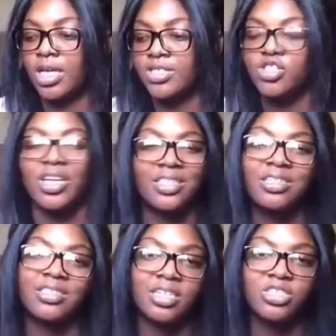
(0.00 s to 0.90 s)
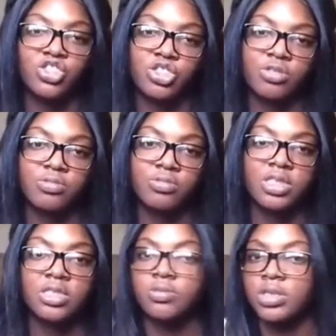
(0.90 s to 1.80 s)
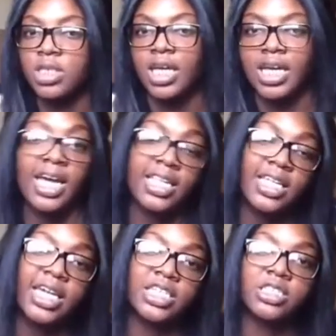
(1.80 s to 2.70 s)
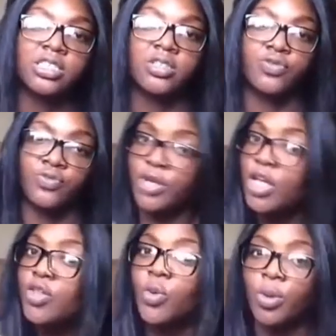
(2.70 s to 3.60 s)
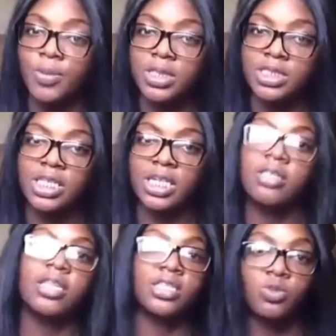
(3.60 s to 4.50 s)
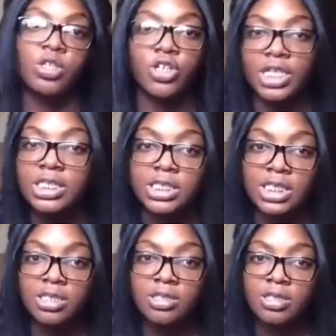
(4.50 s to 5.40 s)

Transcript: So I think that is true, because there was a lot of allegations of other women saying that's what R.Kelly did.